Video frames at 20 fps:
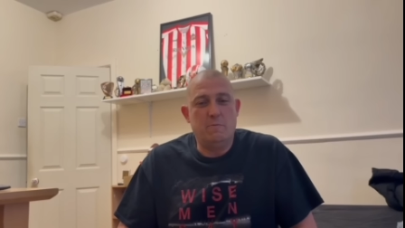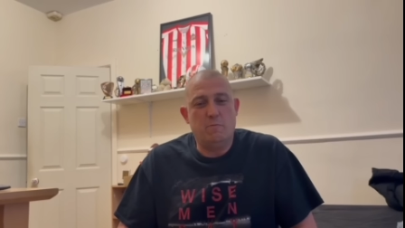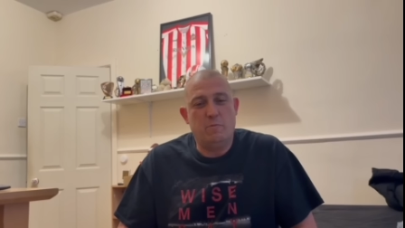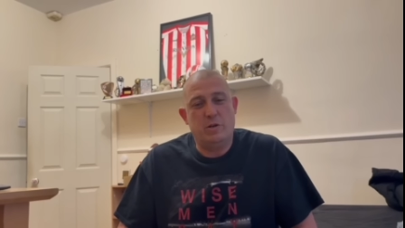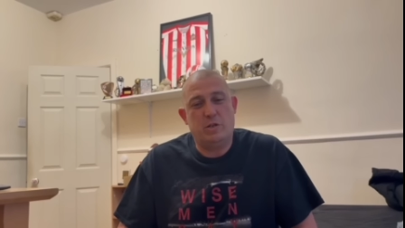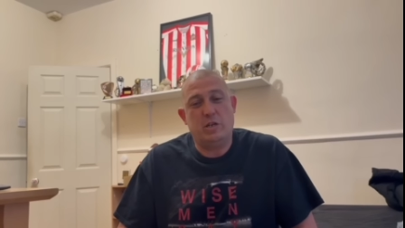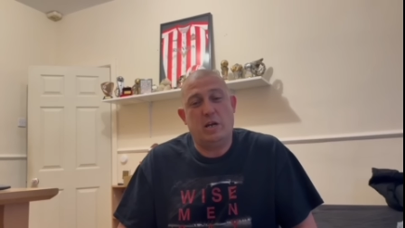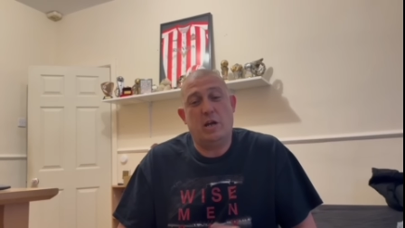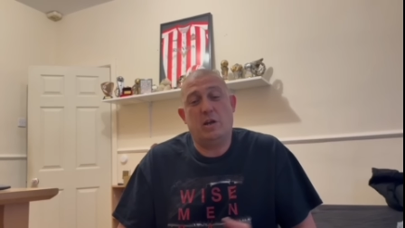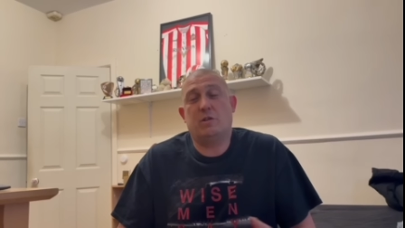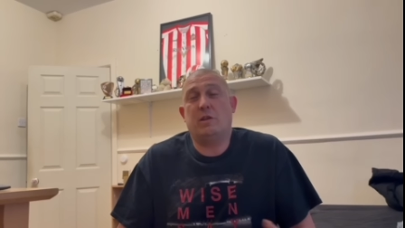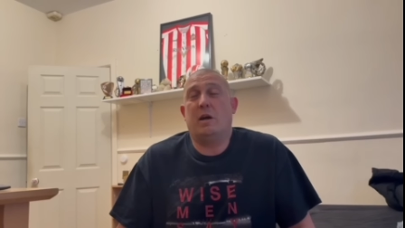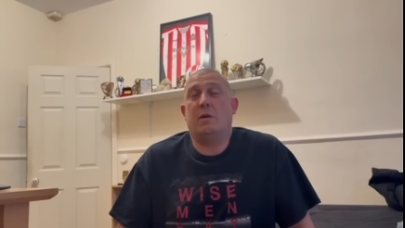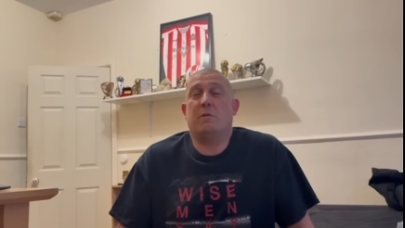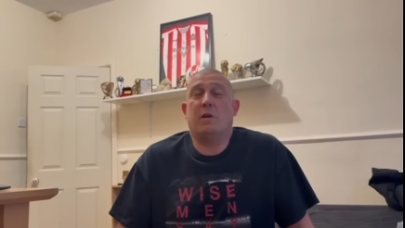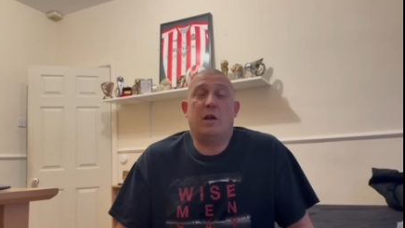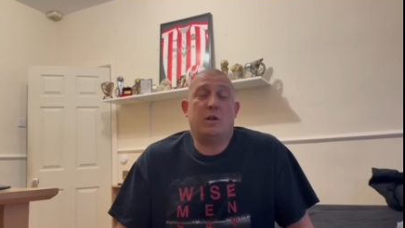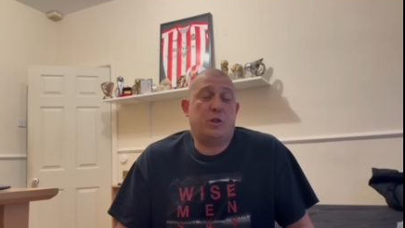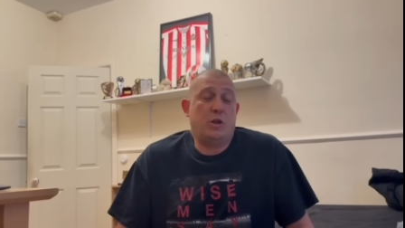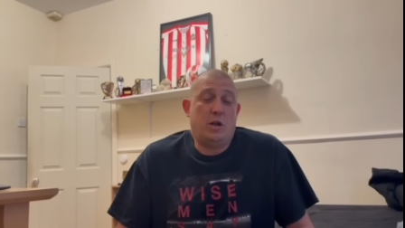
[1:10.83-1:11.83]
which I
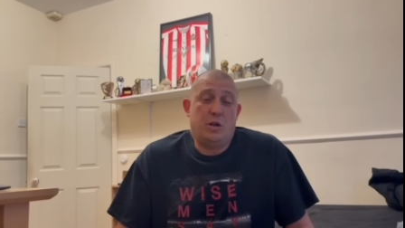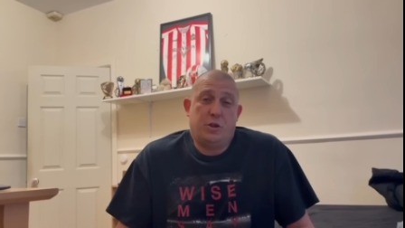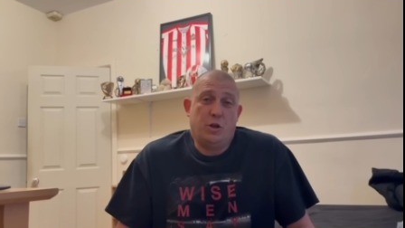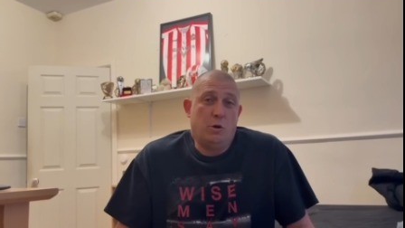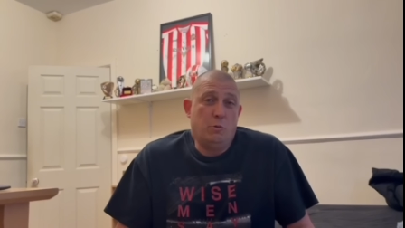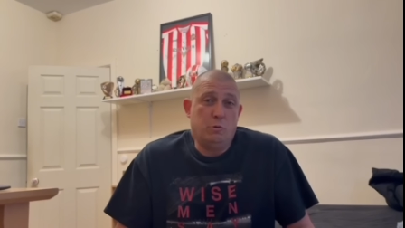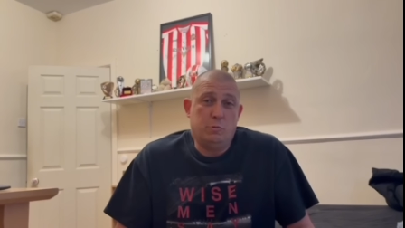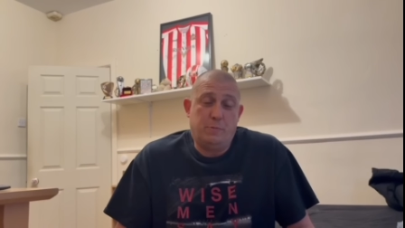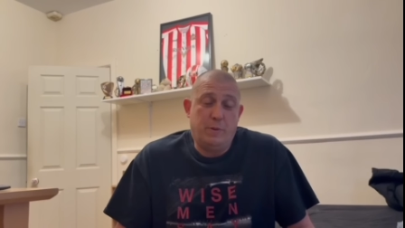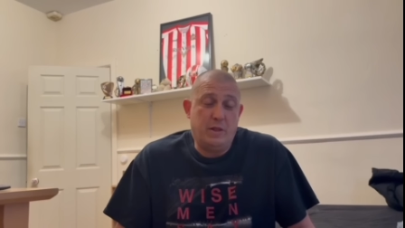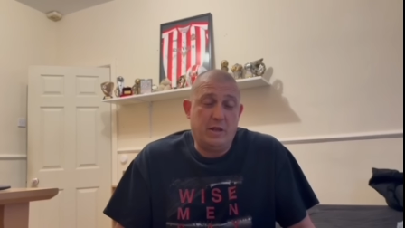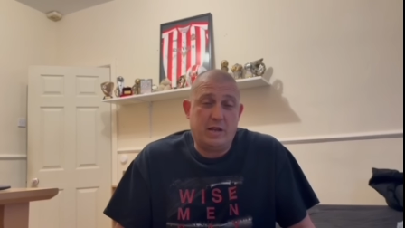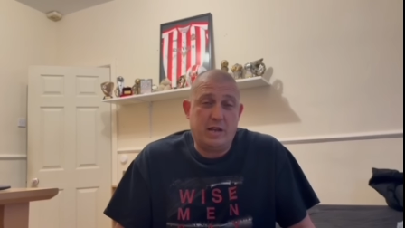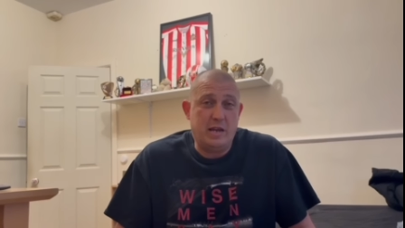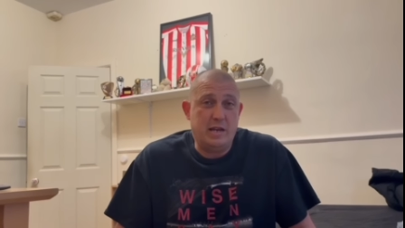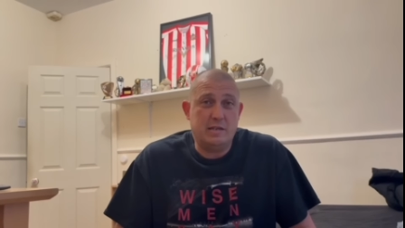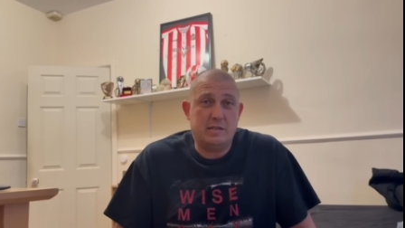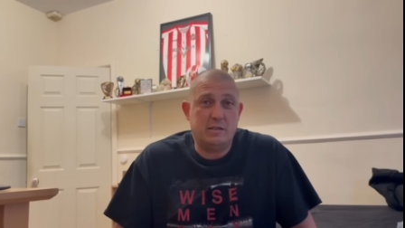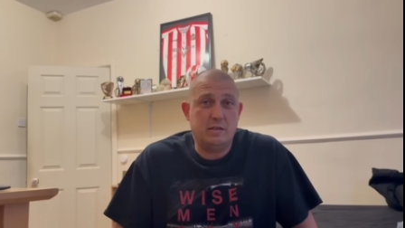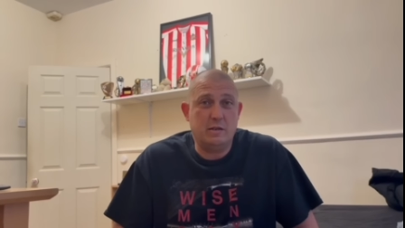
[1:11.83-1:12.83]
thought would be the
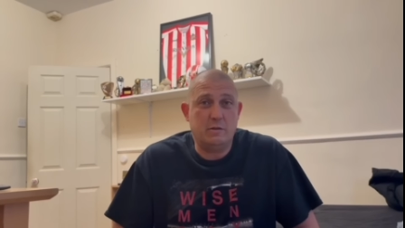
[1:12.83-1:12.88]
case.